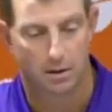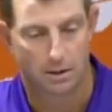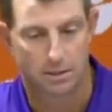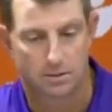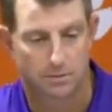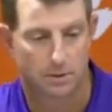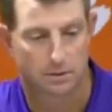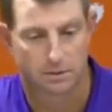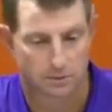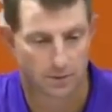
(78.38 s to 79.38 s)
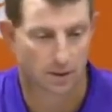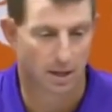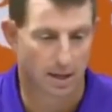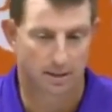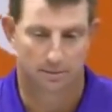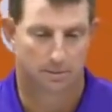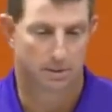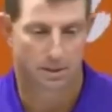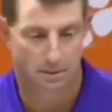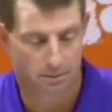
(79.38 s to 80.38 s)
just felt like
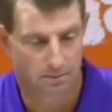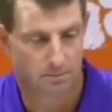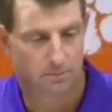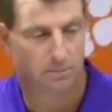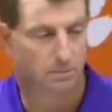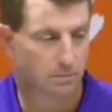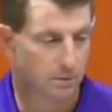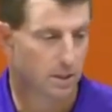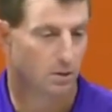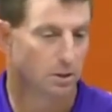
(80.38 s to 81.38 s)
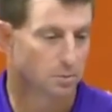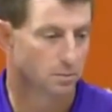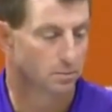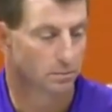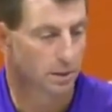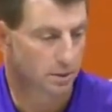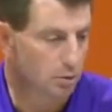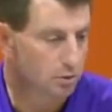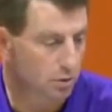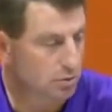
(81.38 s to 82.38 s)
that, you know, let's in
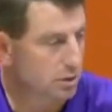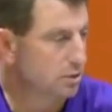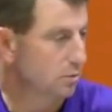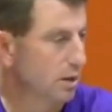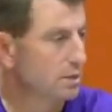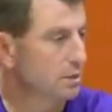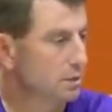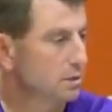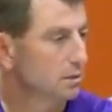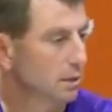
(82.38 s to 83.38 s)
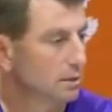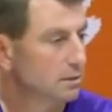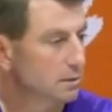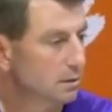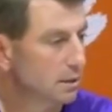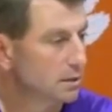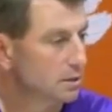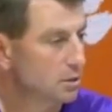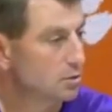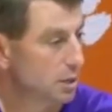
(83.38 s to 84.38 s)
those certain situations,
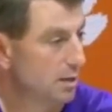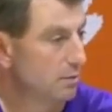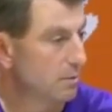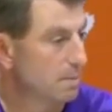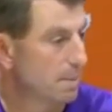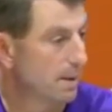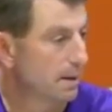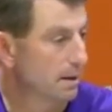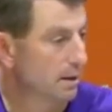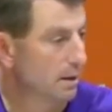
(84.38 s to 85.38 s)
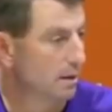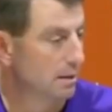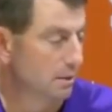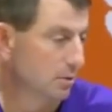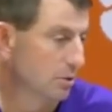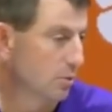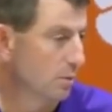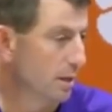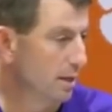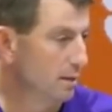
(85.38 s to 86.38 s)
let's use Xavier. And that's what
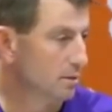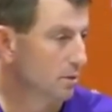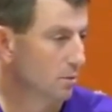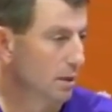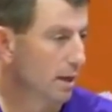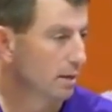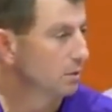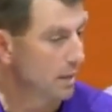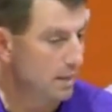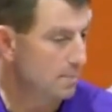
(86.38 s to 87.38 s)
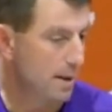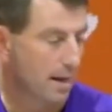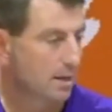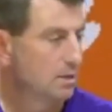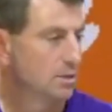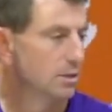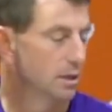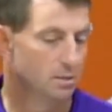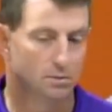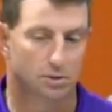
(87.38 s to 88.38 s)
we did. So we had a little indie package, and
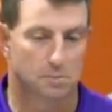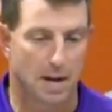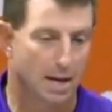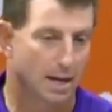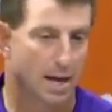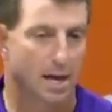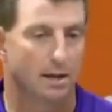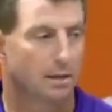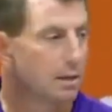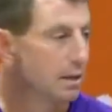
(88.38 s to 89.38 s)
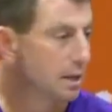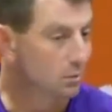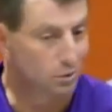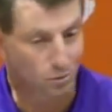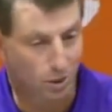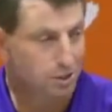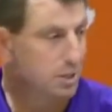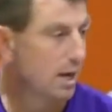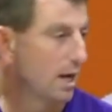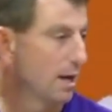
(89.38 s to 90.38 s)
he was a spy guy. He was a rush
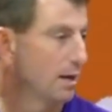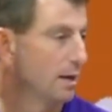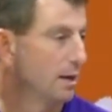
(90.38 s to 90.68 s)
guy.